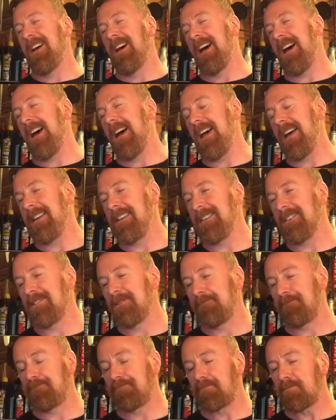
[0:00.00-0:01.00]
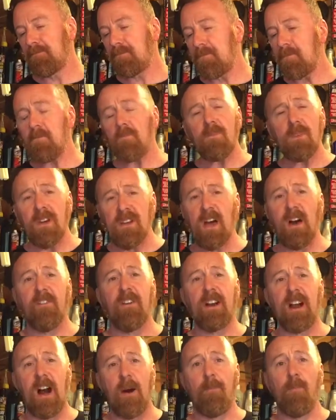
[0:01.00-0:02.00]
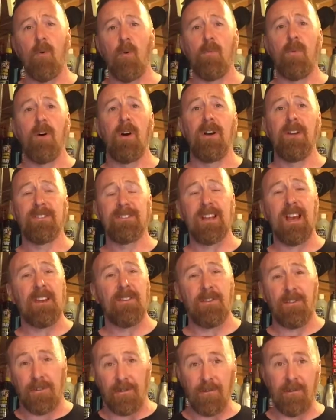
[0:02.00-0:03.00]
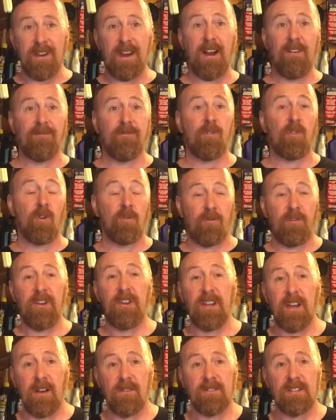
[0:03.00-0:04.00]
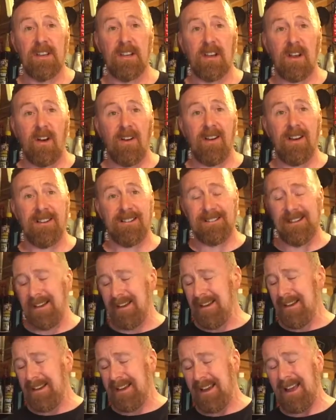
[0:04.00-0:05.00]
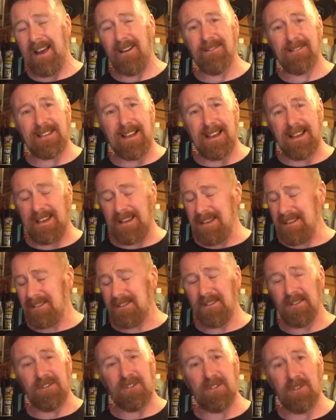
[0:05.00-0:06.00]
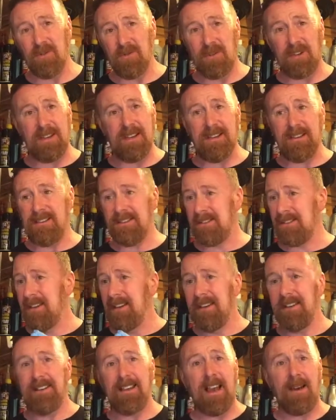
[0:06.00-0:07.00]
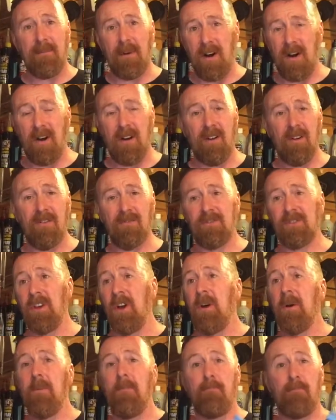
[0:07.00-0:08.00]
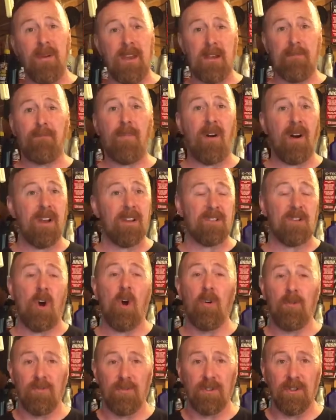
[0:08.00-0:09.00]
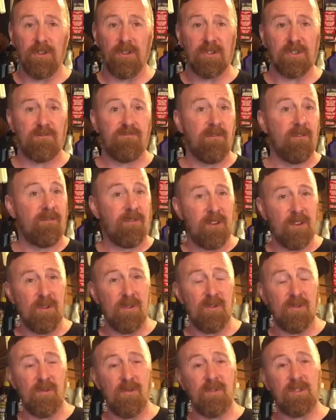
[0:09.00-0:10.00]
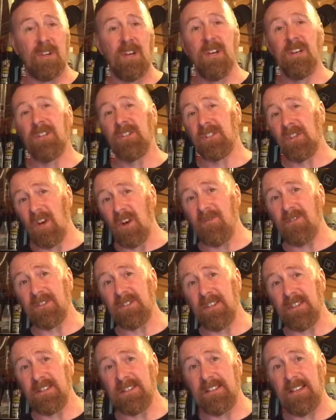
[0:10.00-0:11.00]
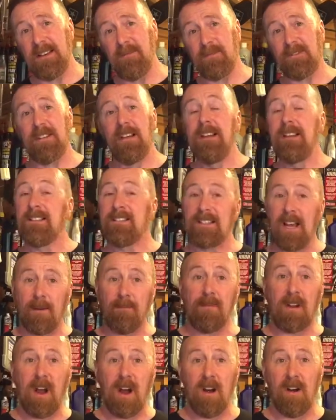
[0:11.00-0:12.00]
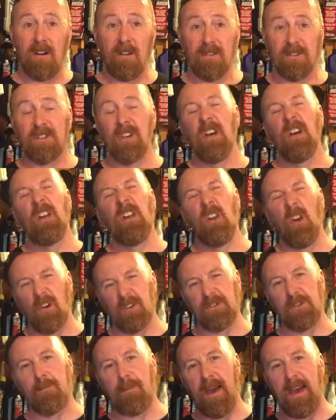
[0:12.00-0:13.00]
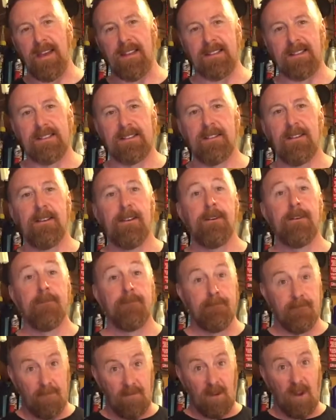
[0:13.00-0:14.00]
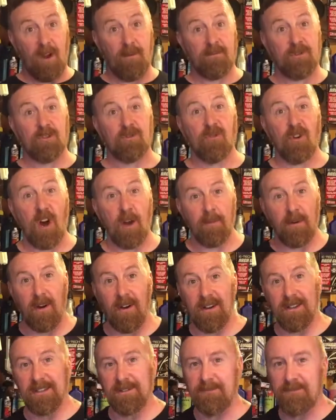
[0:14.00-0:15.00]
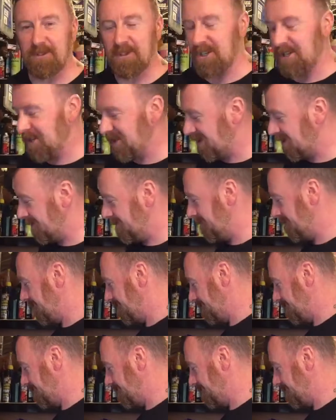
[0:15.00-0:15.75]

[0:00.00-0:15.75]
And another couple, but say 300 odd videos there guys. Kawasaki, Suzuki's, Yamahas, big bikes, Hondas, reviews, servicing tips, some cars, lots of peds. Like and subscribe guys. Cheers.